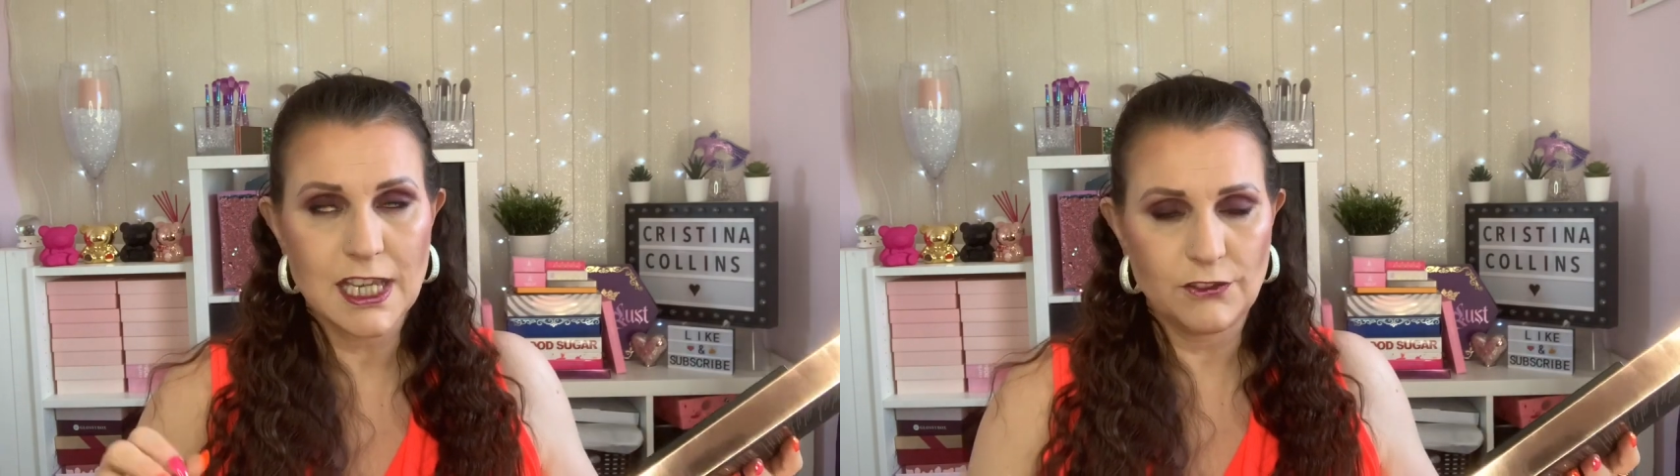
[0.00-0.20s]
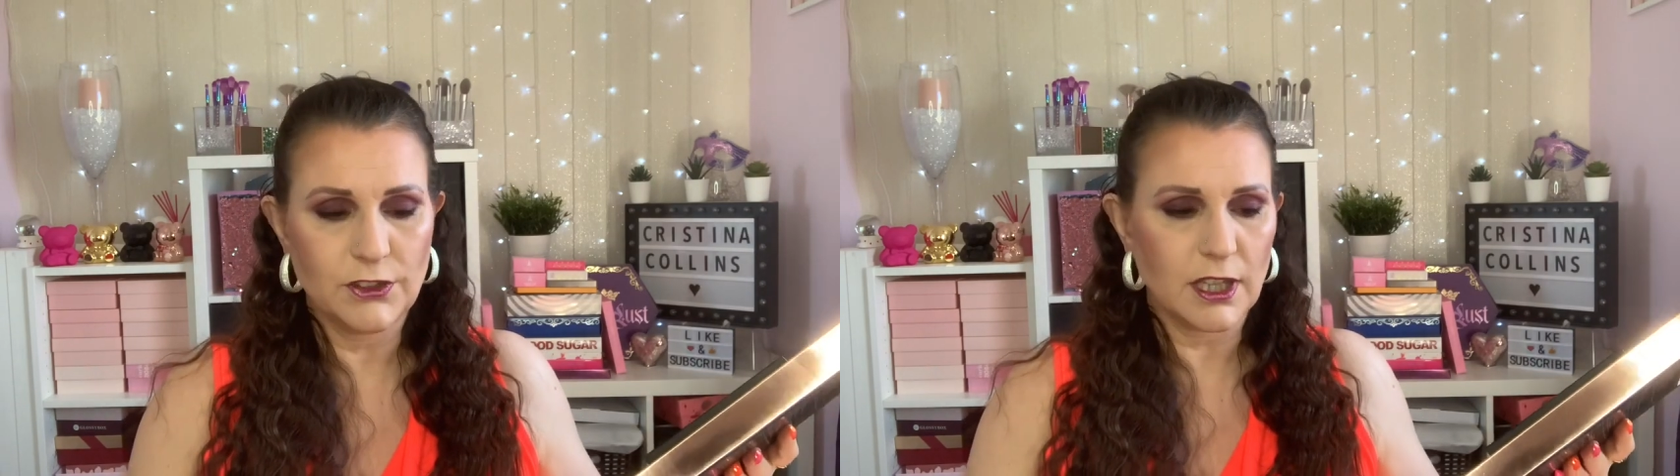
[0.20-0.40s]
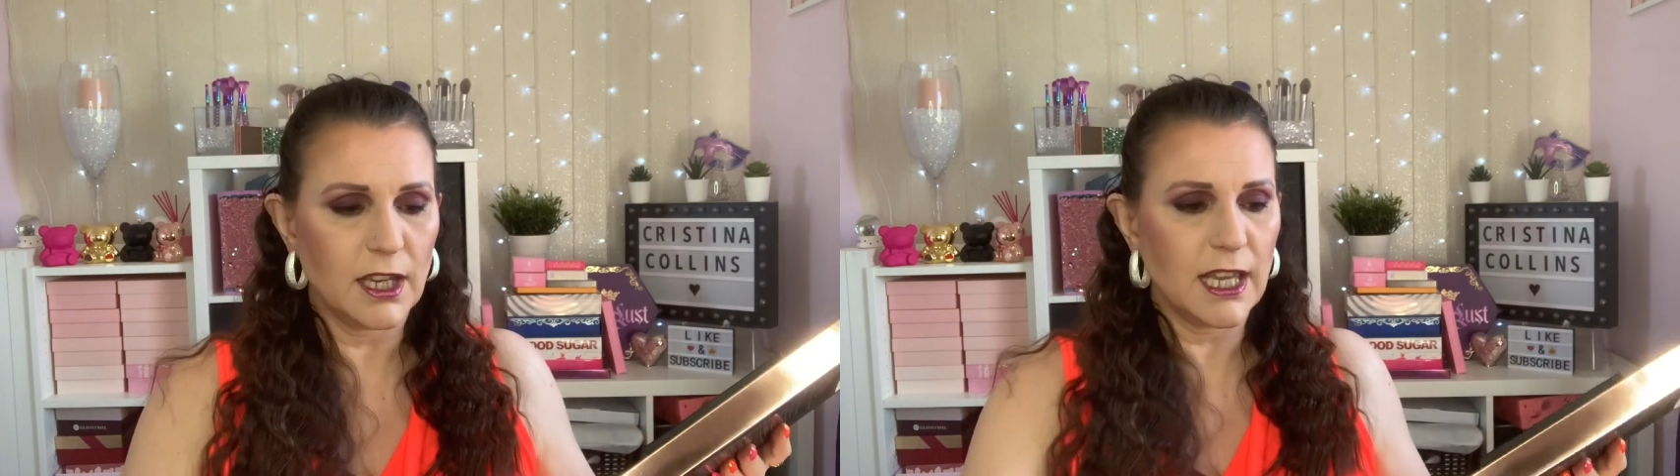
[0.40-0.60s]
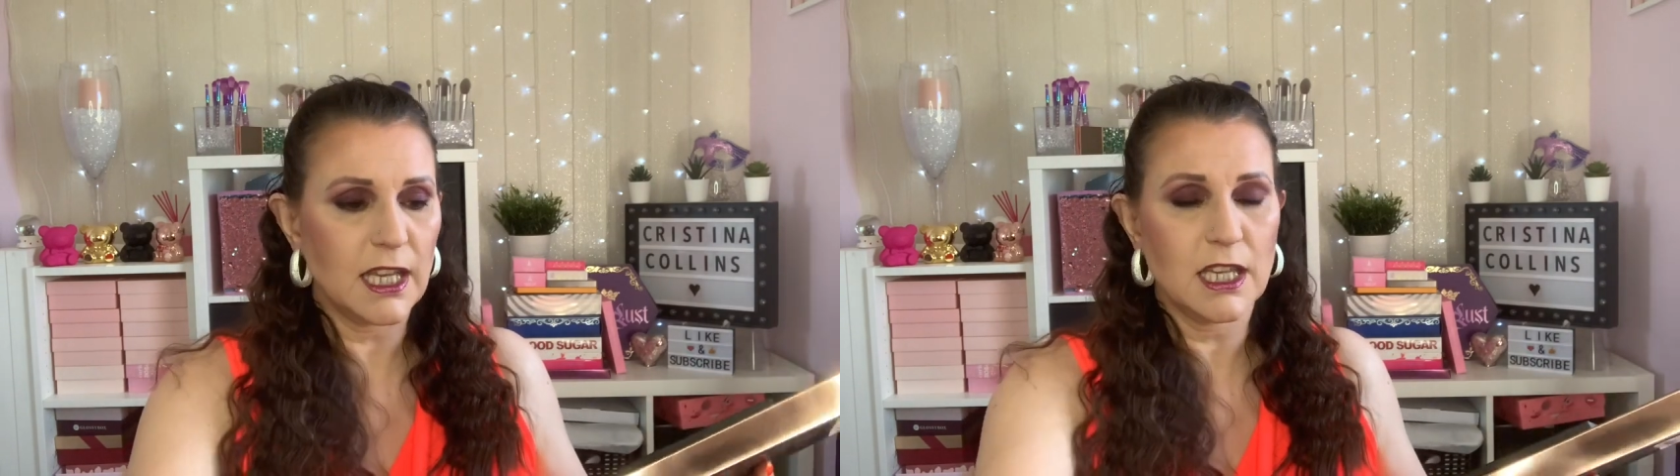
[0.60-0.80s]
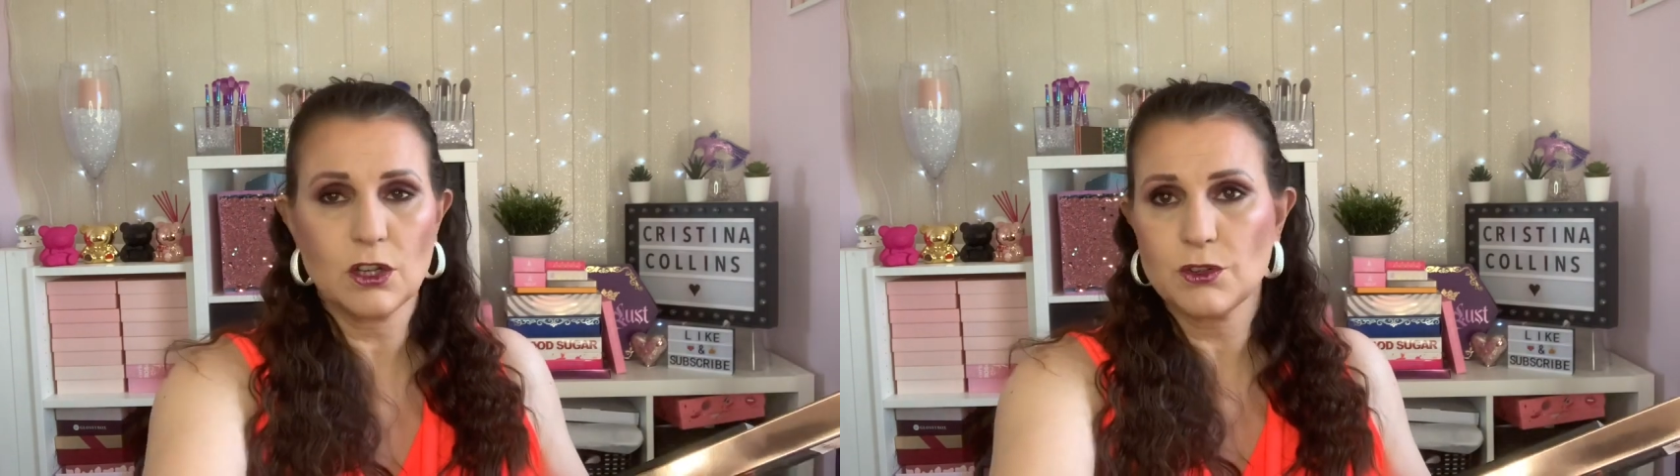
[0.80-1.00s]
if you can get
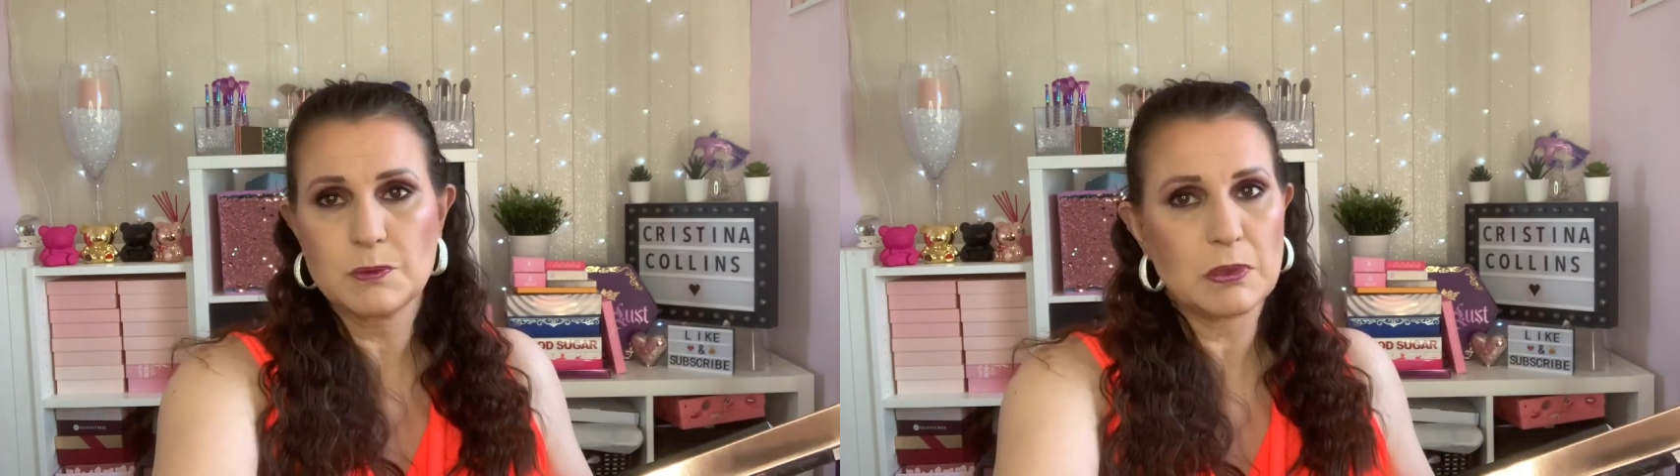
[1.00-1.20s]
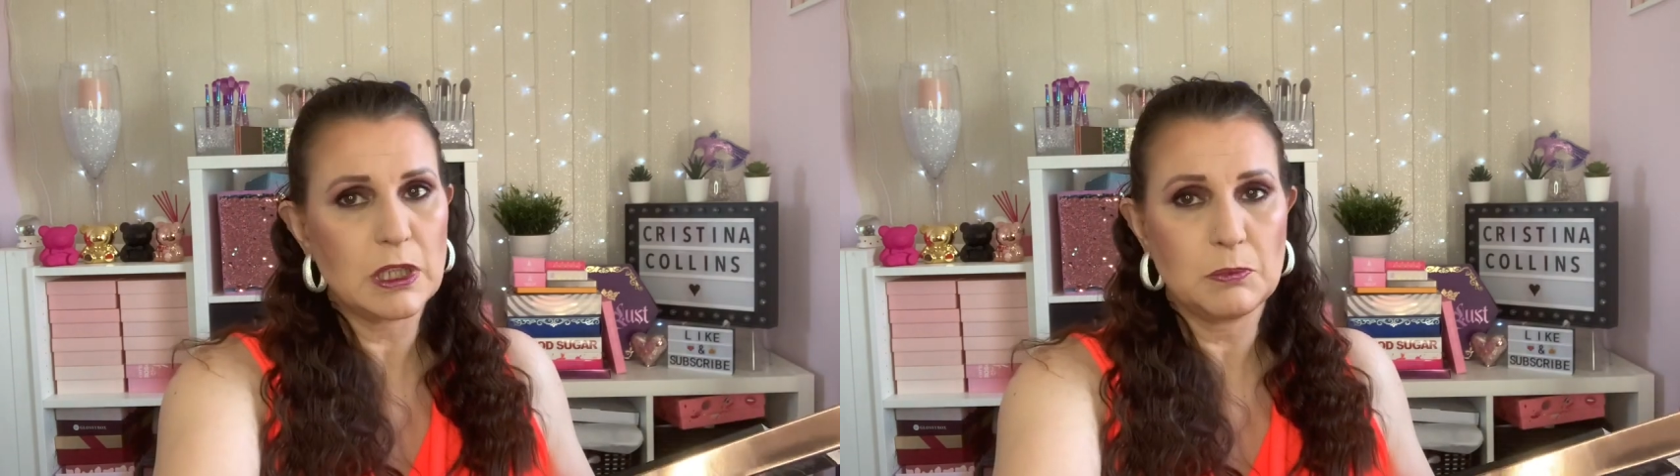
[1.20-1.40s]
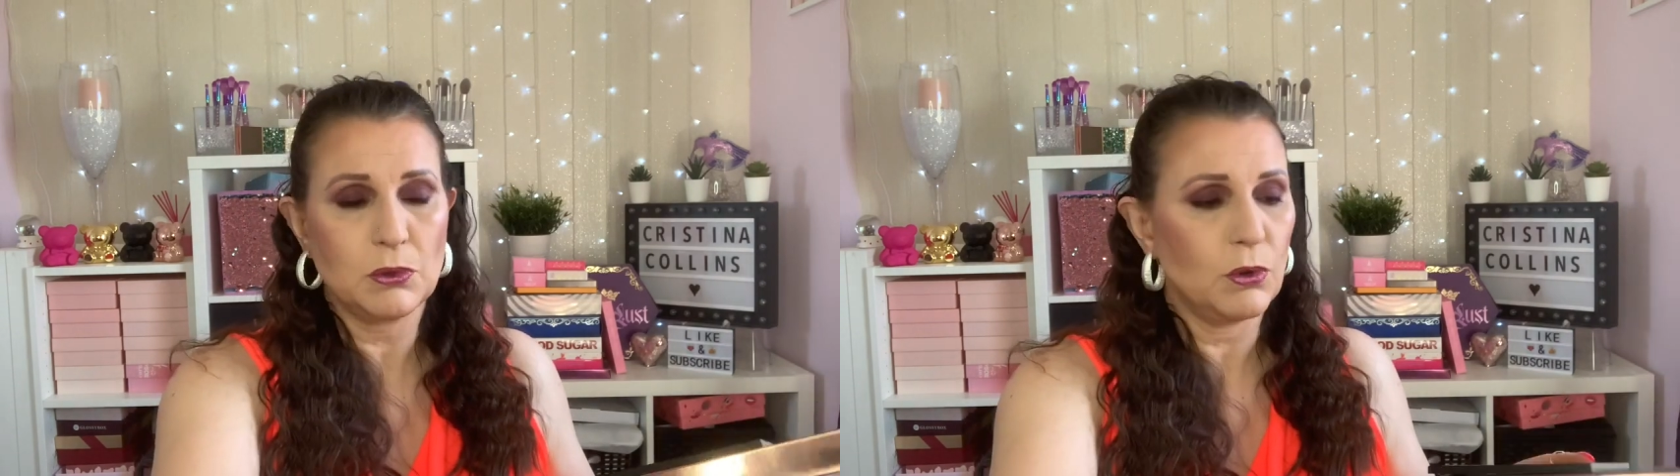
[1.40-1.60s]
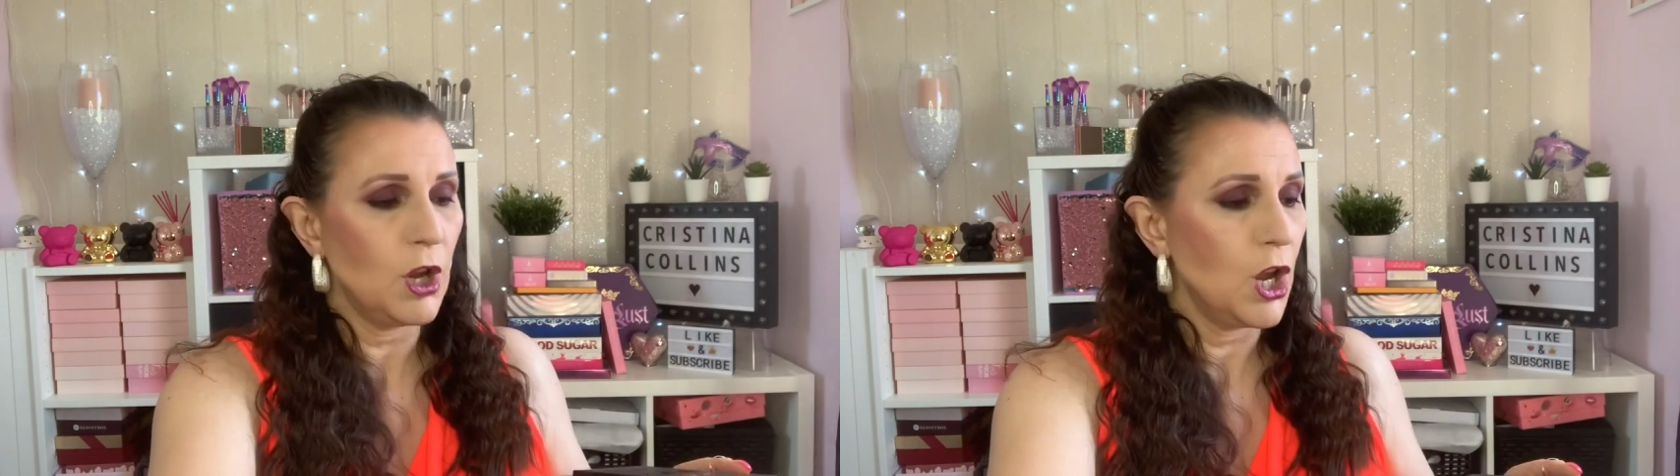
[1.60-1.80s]
in, because people